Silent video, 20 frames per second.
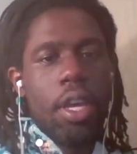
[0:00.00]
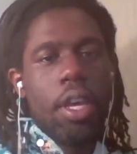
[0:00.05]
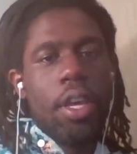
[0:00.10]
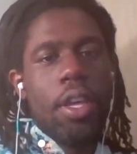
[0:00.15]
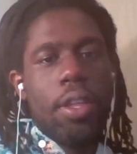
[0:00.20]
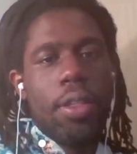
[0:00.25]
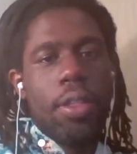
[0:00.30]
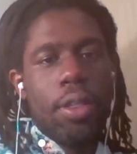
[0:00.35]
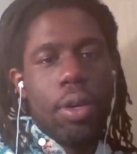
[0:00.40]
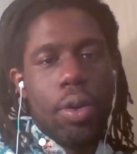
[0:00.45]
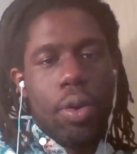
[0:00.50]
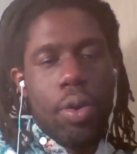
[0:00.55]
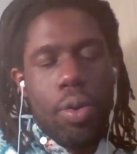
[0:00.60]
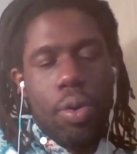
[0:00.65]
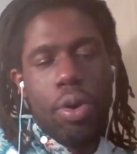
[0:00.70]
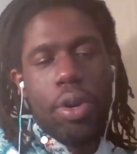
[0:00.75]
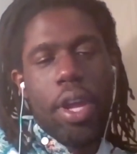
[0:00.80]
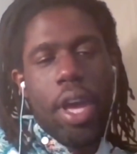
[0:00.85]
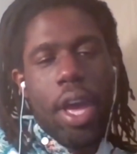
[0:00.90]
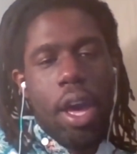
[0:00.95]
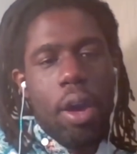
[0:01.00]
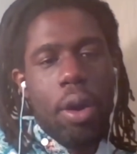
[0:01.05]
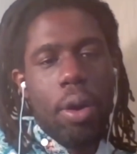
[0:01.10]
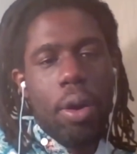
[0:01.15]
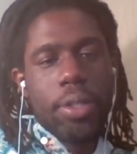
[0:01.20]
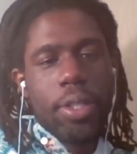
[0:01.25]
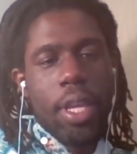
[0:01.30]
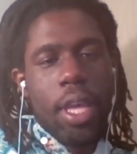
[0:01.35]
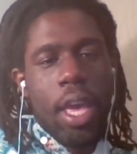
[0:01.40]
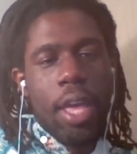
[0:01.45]
the
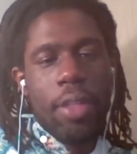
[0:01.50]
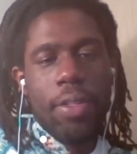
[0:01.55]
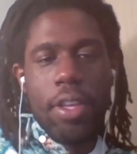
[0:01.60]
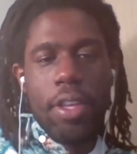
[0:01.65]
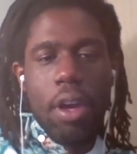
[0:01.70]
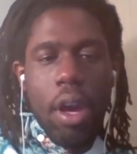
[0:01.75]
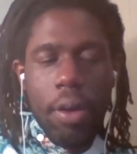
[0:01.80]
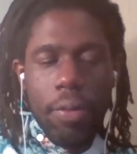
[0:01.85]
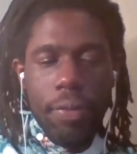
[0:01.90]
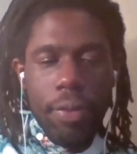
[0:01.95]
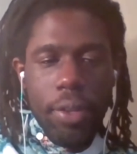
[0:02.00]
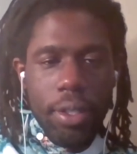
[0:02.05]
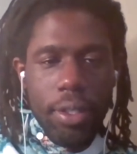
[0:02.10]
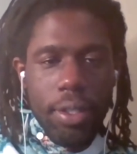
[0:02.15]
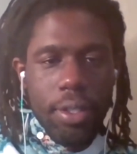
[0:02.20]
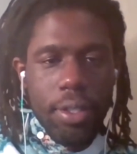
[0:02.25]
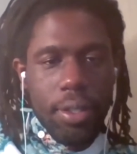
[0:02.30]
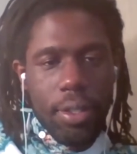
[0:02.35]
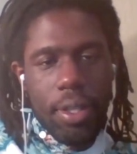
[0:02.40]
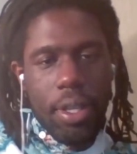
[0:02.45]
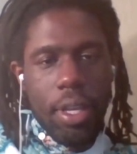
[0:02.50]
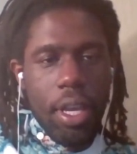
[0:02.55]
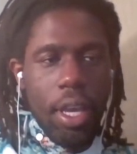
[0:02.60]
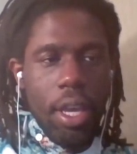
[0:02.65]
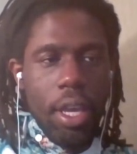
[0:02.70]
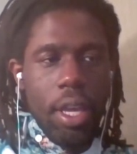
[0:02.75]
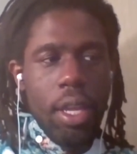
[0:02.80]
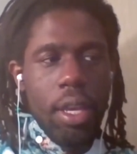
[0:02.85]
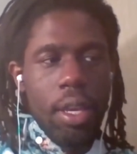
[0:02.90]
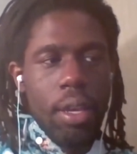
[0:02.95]
courthouse, and the office.
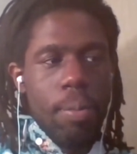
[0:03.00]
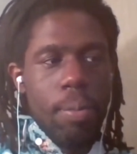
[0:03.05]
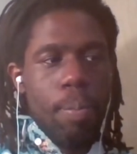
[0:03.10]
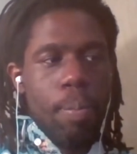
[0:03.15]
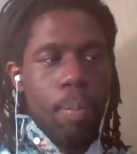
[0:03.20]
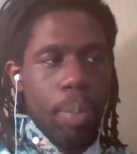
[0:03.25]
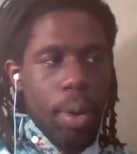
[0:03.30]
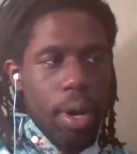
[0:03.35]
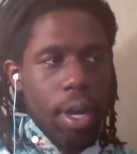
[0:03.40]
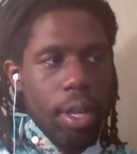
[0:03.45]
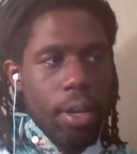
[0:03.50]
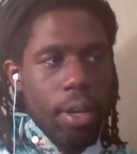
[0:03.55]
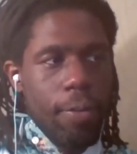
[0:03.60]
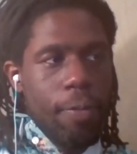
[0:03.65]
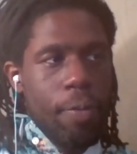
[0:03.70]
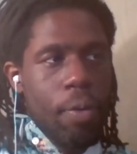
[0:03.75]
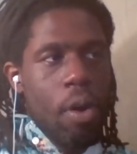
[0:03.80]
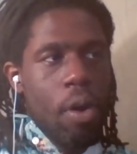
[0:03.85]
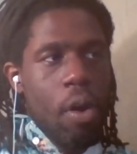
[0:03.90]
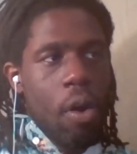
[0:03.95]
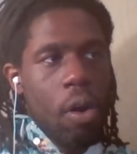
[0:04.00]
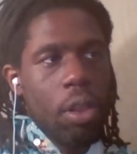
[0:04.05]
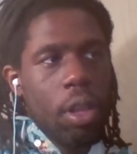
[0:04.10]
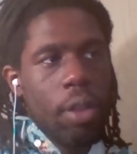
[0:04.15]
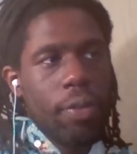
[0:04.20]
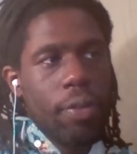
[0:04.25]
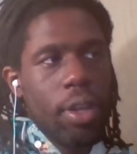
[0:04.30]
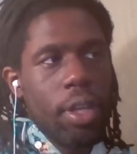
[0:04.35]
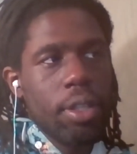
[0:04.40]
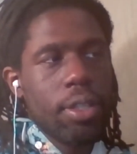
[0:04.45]
But for all of
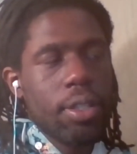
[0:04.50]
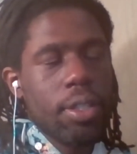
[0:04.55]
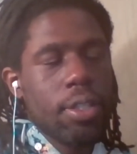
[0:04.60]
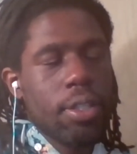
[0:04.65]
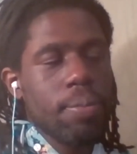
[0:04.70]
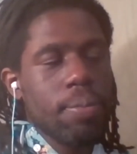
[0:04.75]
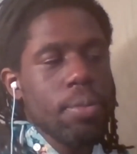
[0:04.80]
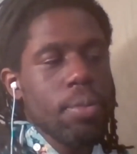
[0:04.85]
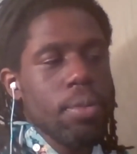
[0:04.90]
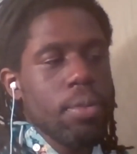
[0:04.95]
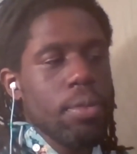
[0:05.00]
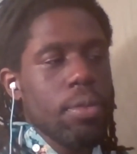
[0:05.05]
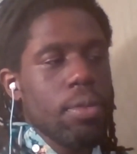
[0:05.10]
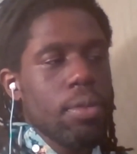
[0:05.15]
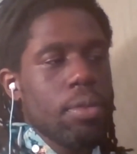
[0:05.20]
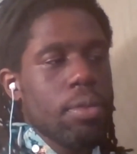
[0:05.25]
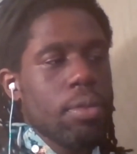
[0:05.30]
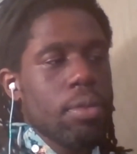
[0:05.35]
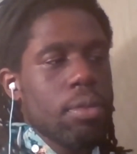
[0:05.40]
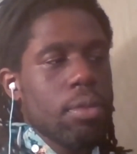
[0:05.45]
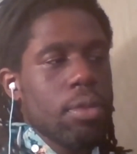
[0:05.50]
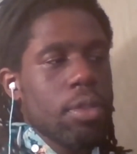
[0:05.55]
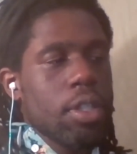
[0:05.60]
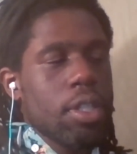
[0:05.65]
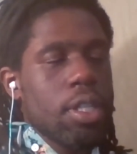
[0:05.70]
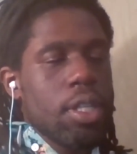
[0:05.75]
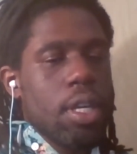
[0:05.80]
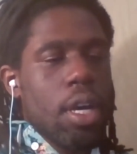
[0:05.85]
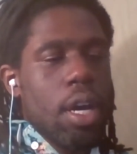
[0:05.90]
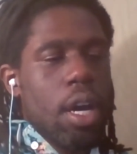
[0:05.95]
its
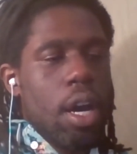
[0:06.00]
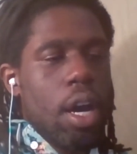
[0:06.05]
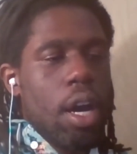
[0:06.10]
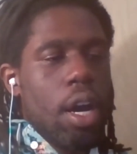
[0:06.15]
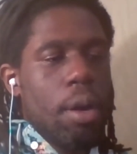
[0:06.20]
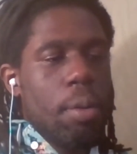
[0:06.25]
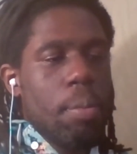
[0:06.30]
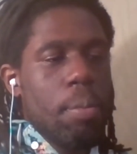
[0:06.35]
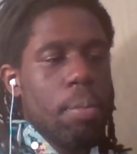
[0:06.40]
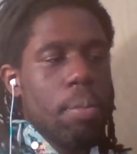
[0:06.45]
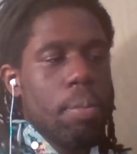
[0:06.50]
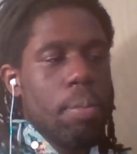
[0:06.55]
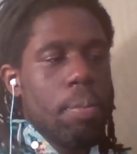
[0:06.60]
um,